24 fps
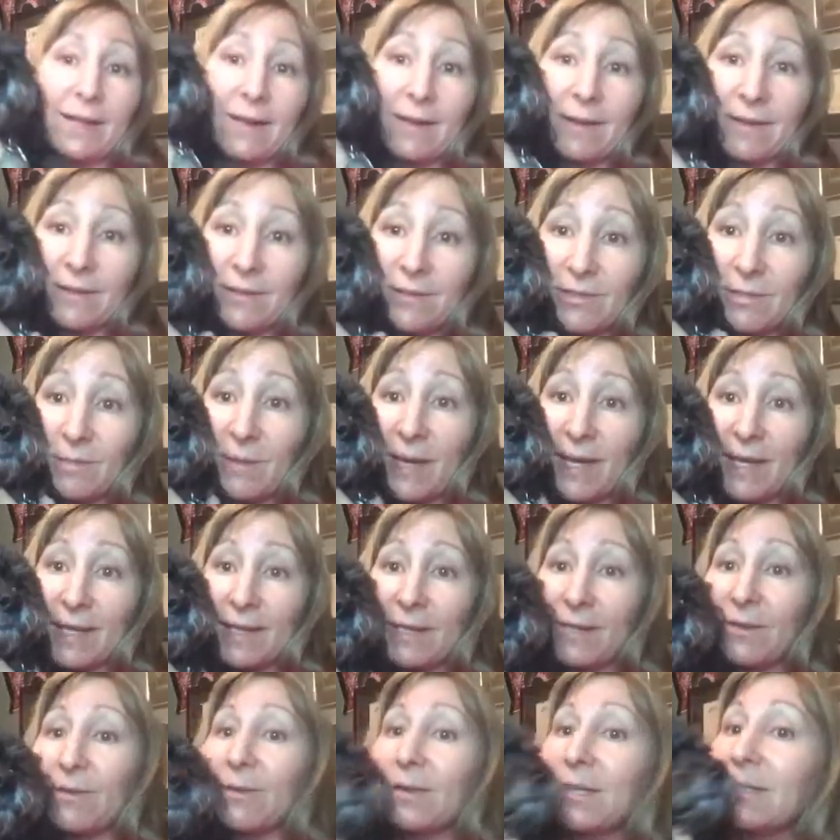here. This is making the
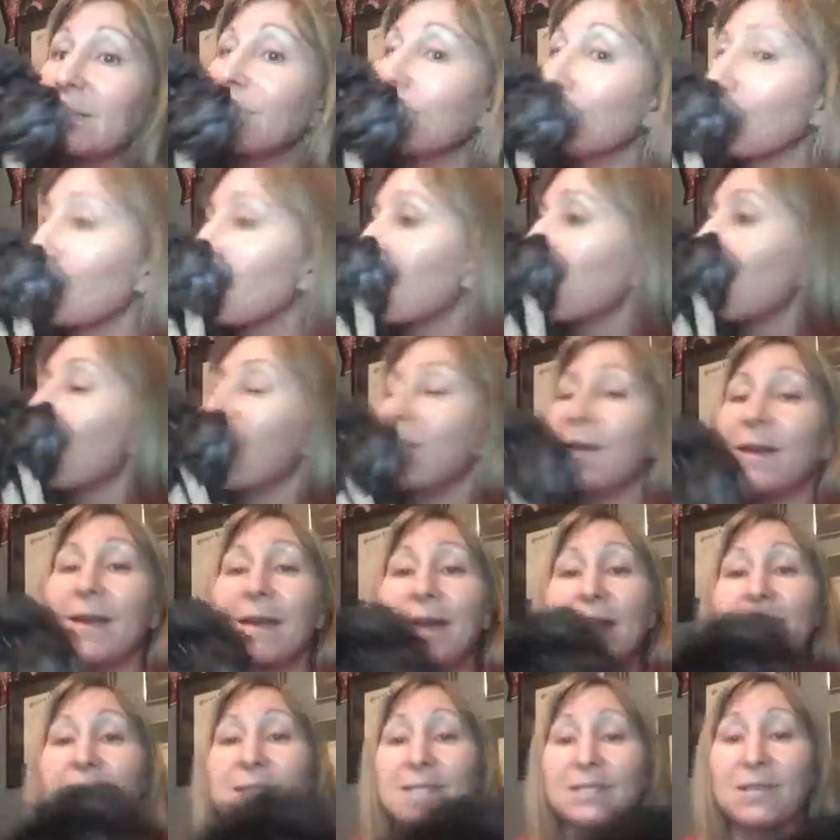noise.
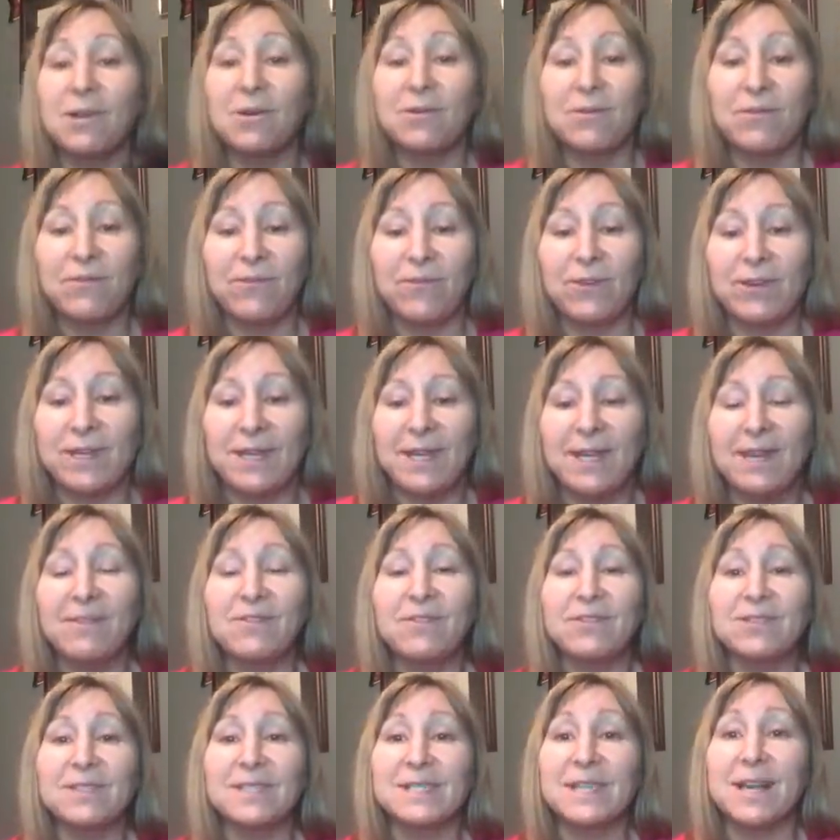So forgive
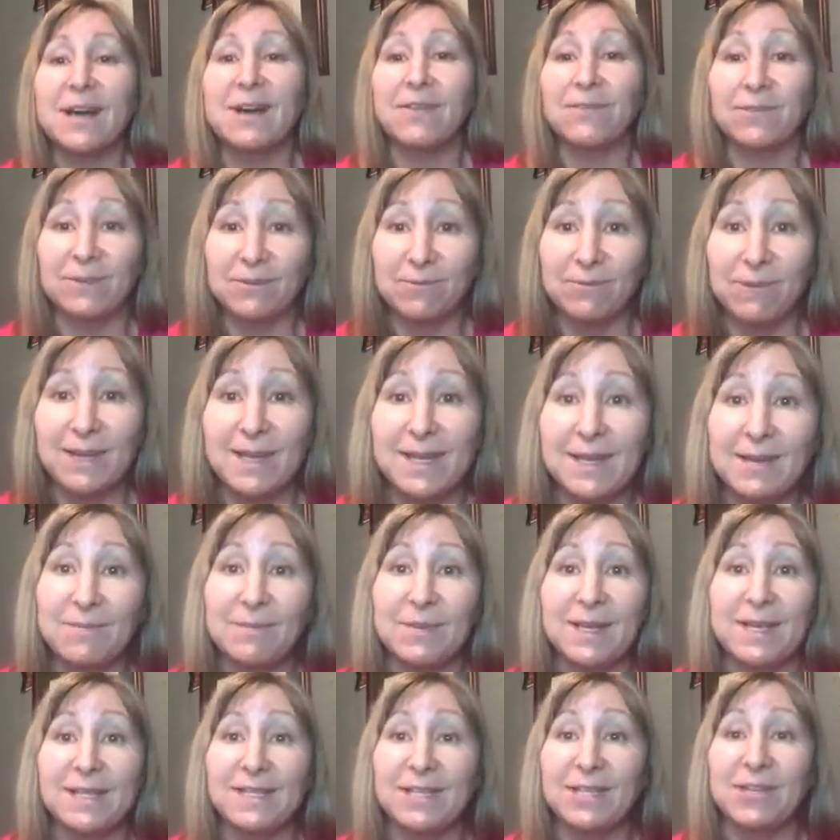yourself and
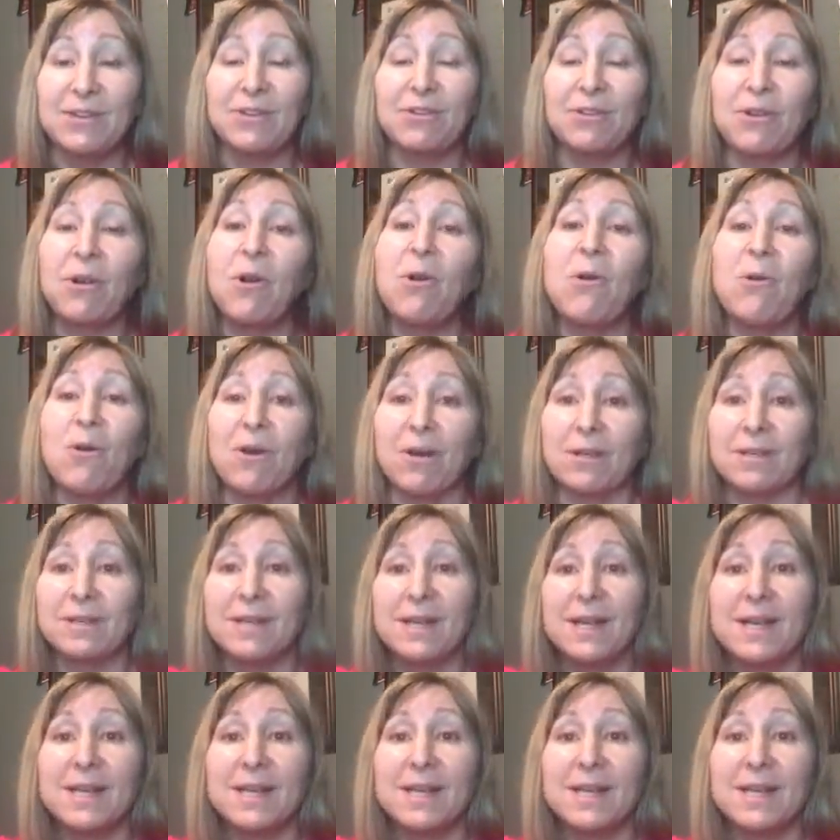recommit to your goal.